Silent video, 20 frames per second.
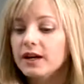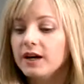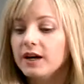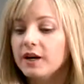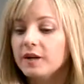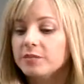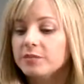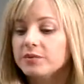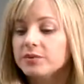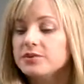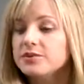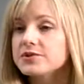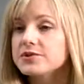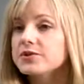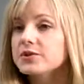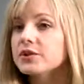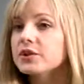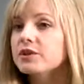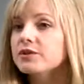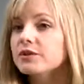uh,
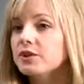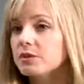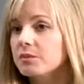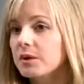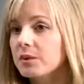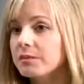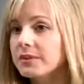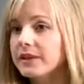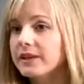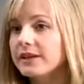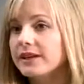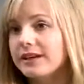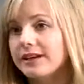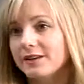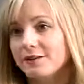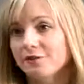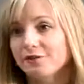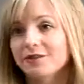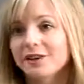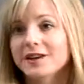preserve your mobility and
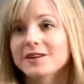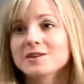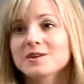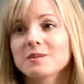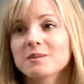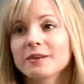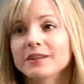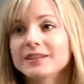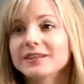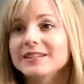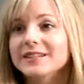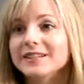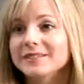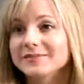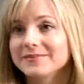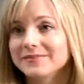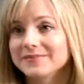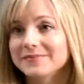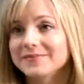your flexibility.